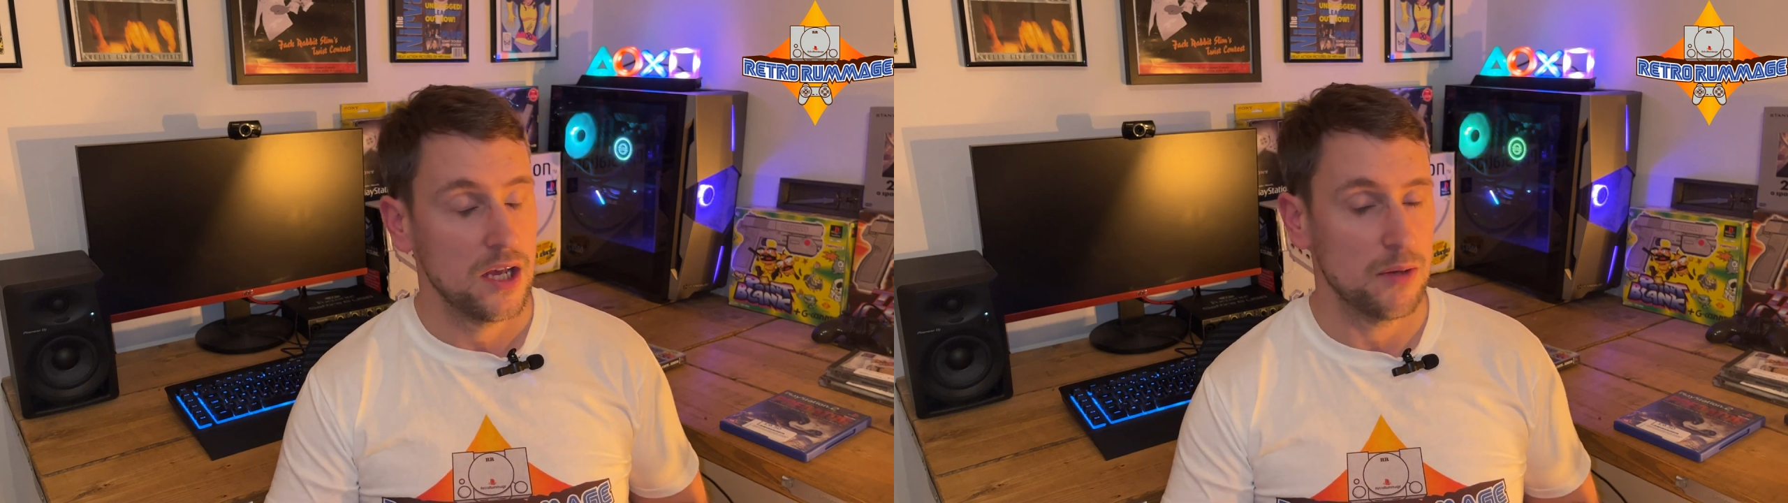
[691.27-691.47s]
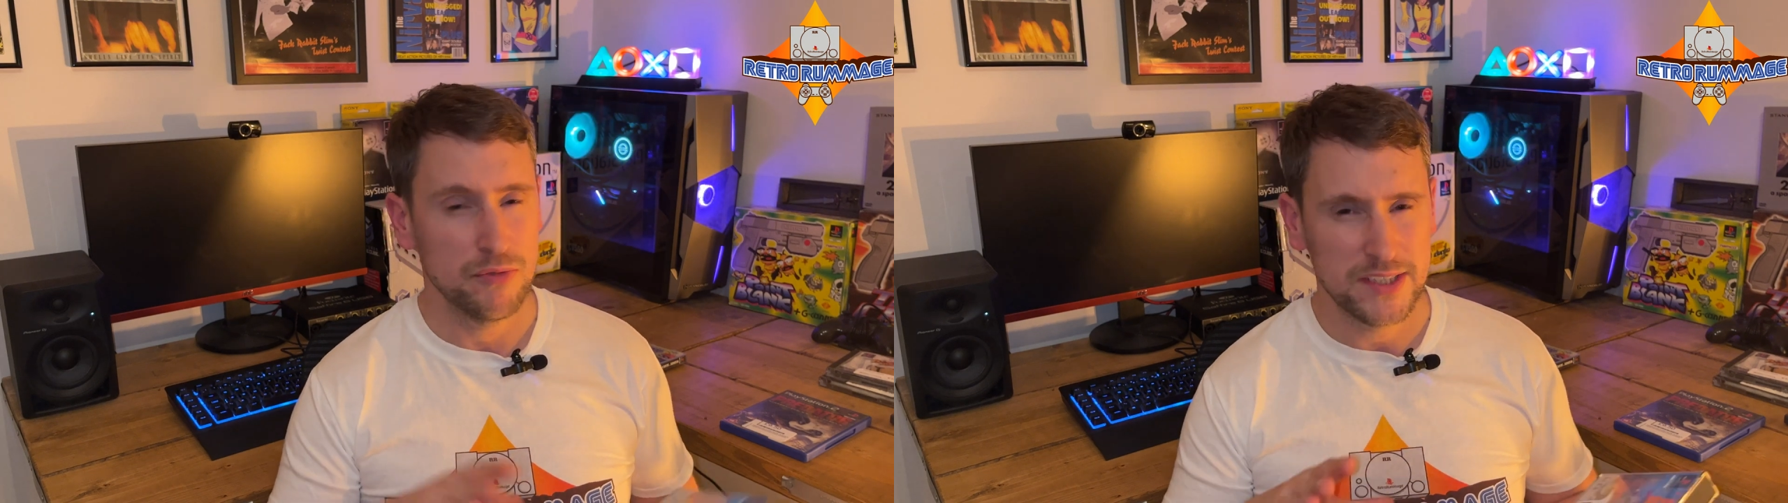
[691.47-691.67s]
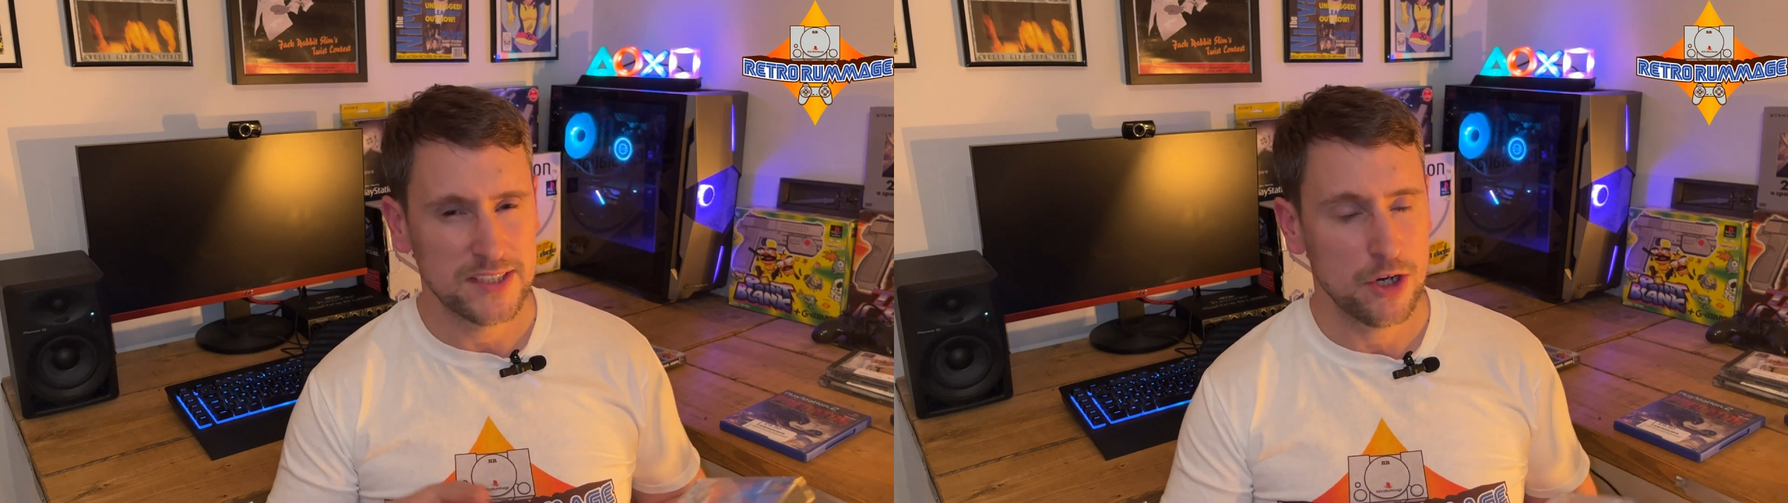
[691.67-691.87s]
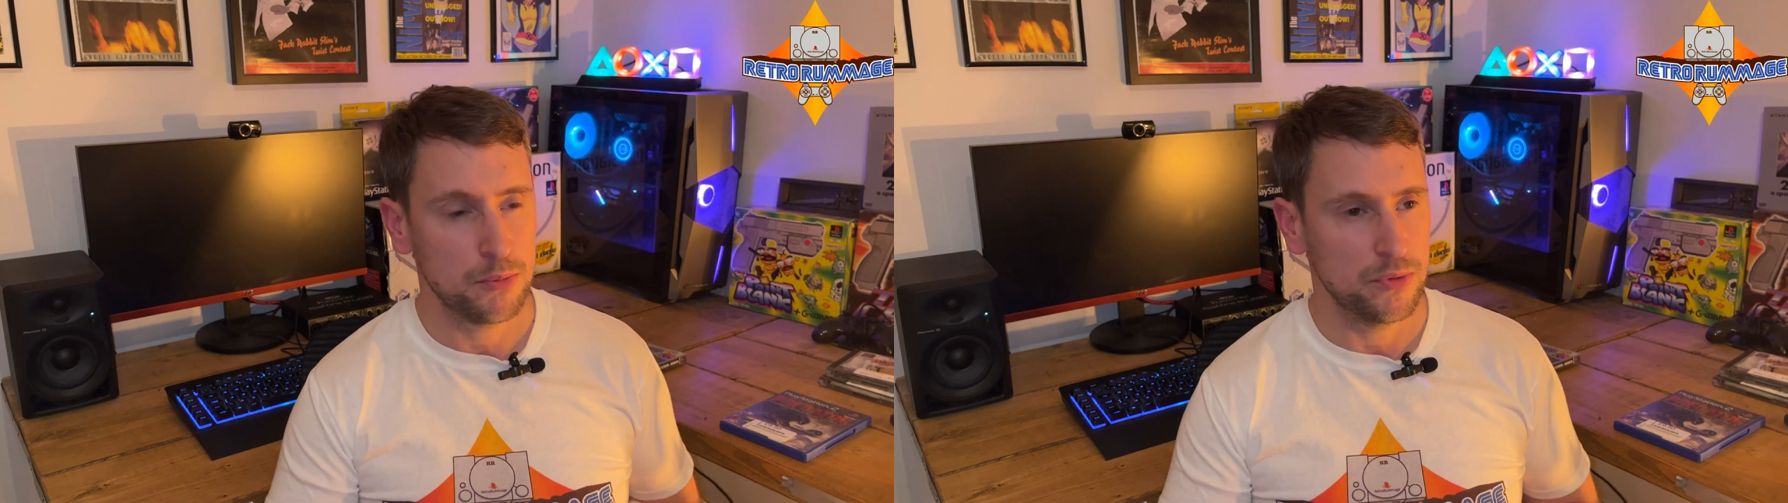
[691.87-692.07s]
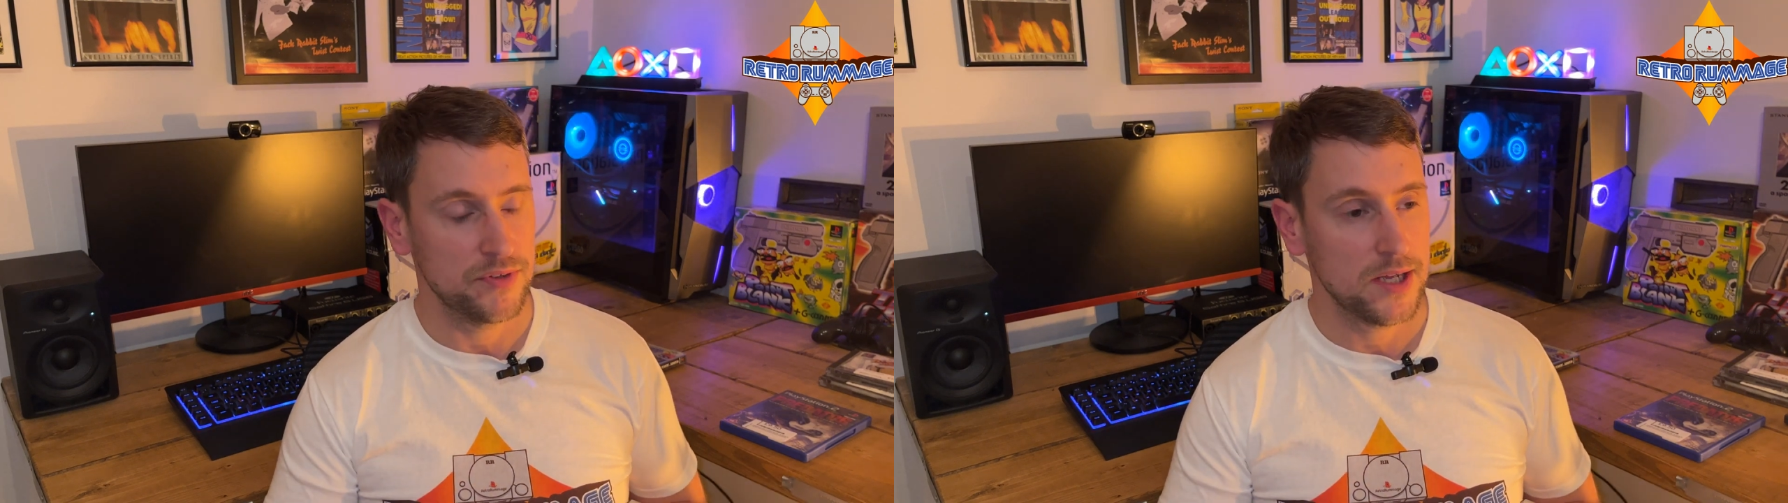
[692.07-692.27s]
I'm really
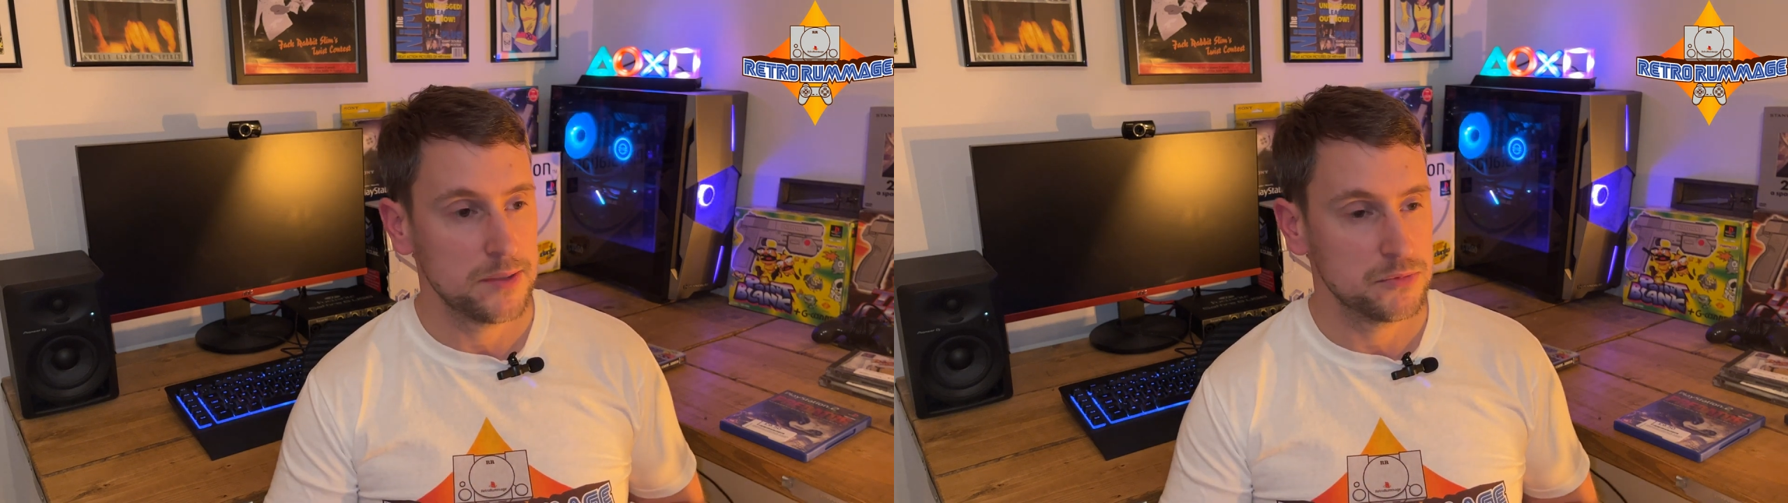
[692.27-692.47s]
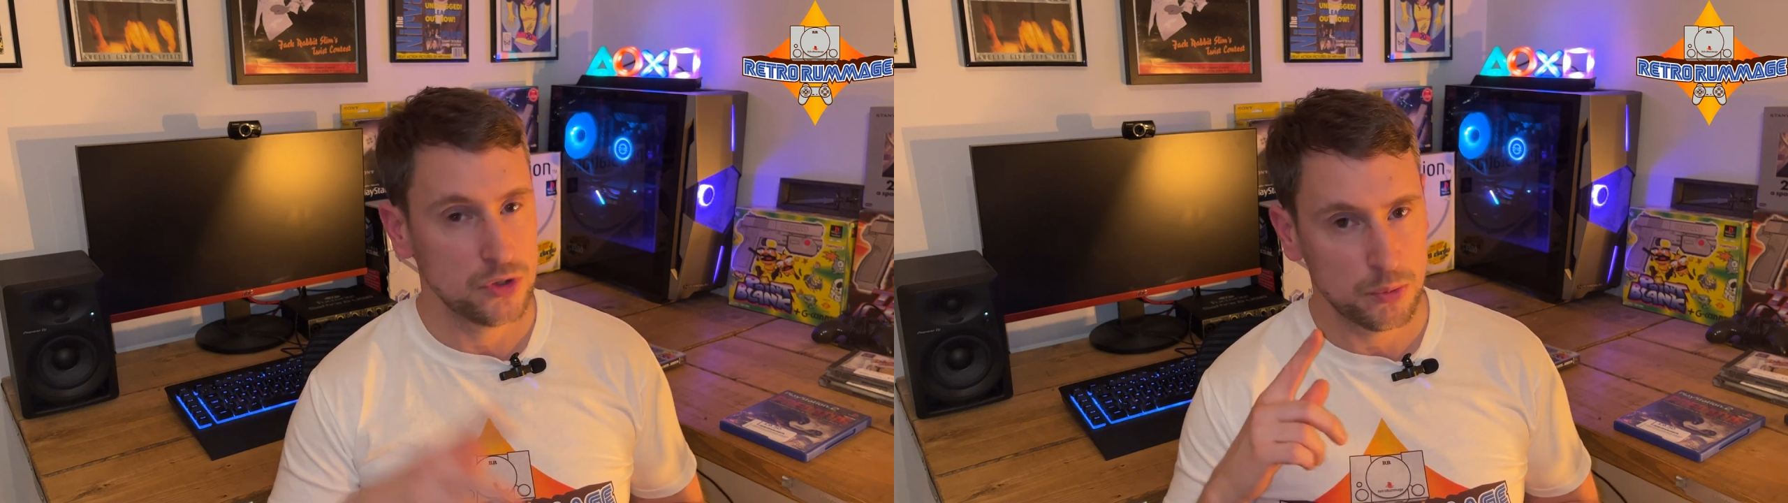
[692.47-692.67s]
terrible with names.